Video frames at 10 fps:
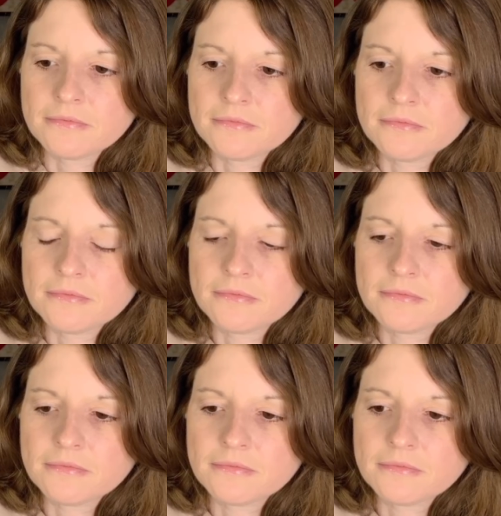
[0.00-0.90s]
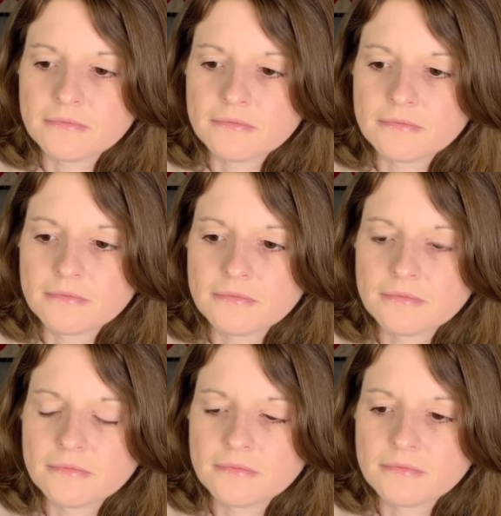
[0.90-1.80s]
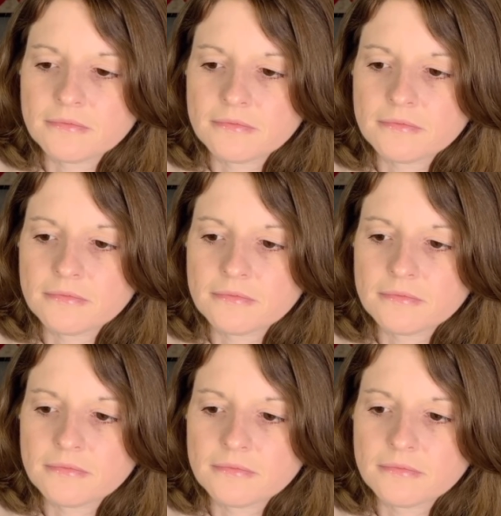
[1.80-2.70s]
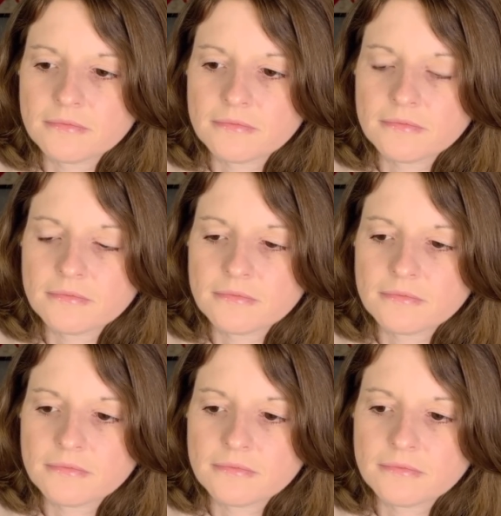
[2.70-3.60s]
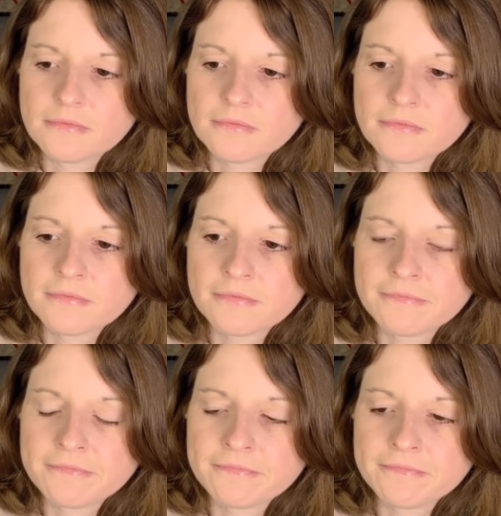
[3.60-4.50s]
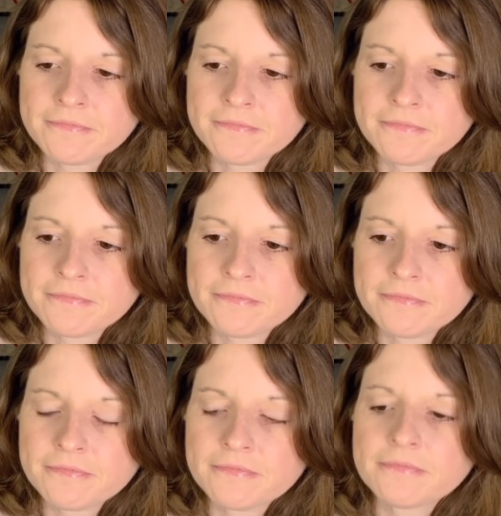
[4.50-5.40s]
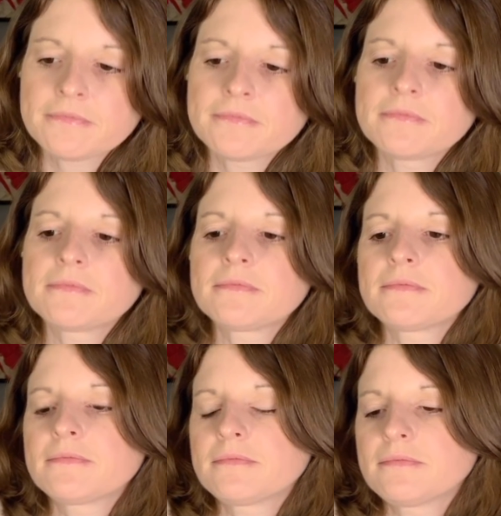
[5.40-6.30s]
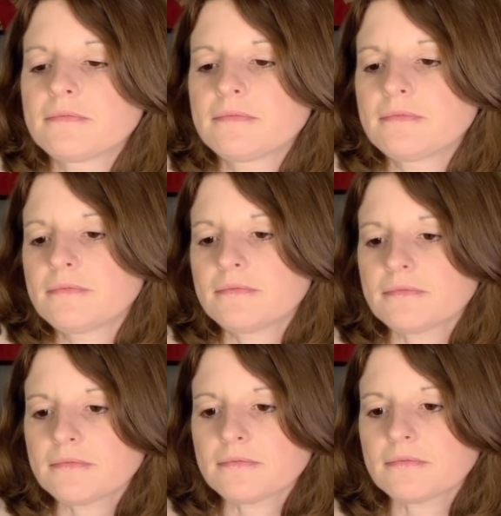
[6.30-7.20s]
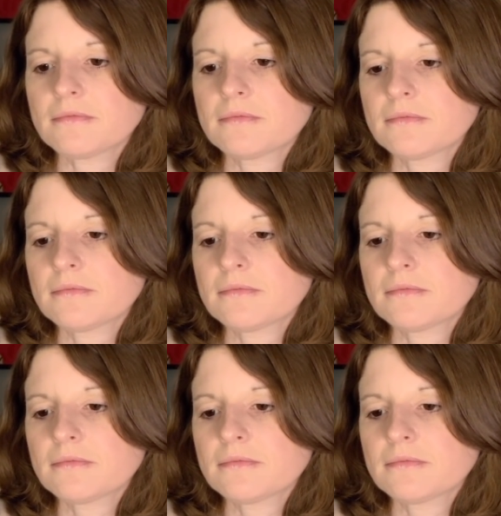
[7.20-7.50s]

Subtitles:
[no speech]